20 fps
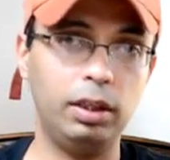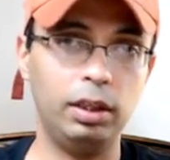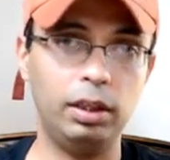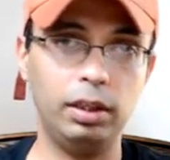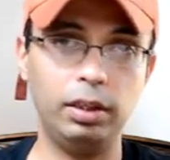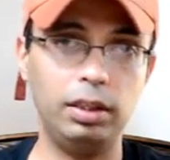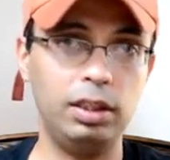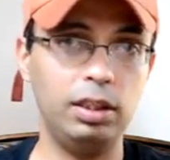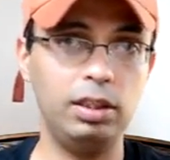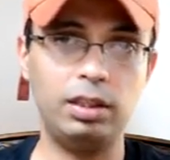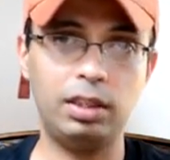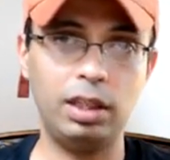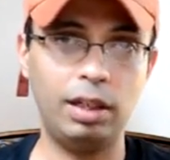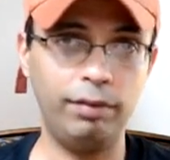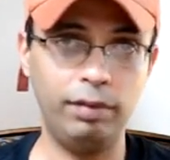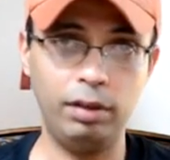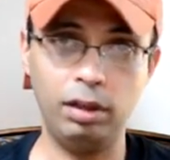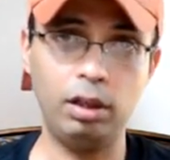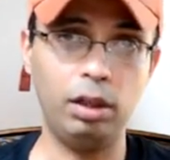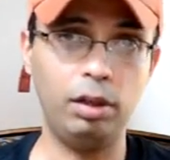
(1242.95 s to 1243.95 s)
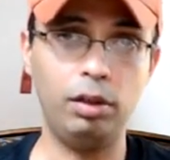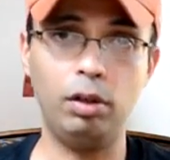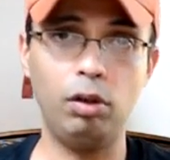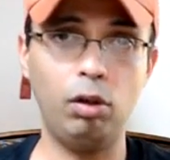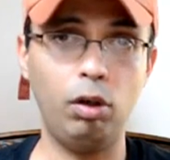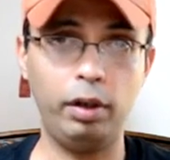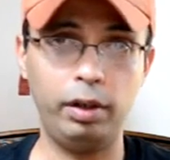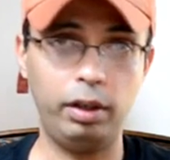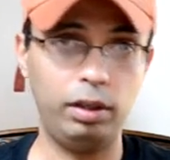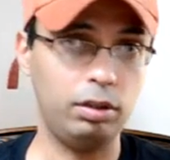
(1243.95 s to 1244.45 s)
a D700
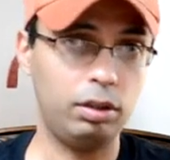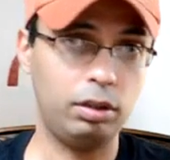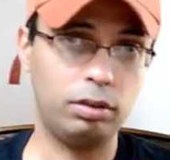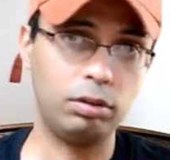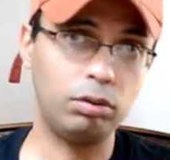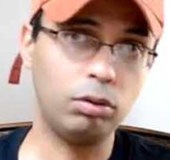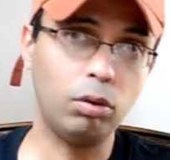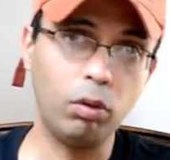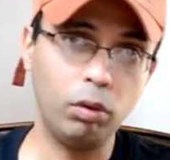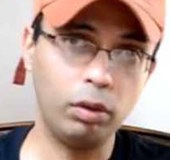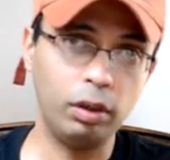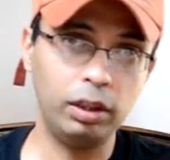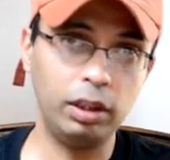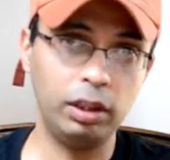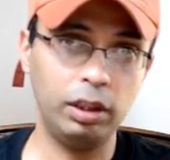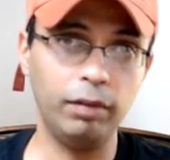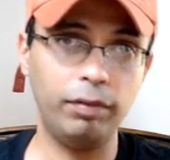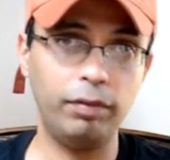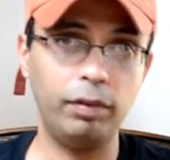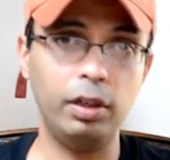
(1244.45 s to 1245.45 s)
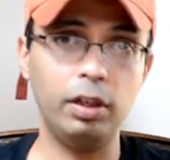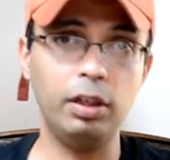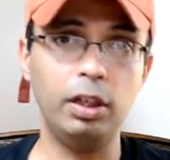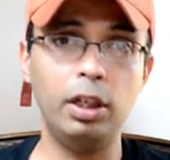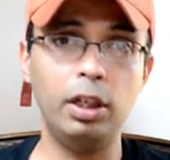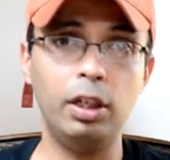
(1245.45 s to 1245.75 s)
audience. It's totally different.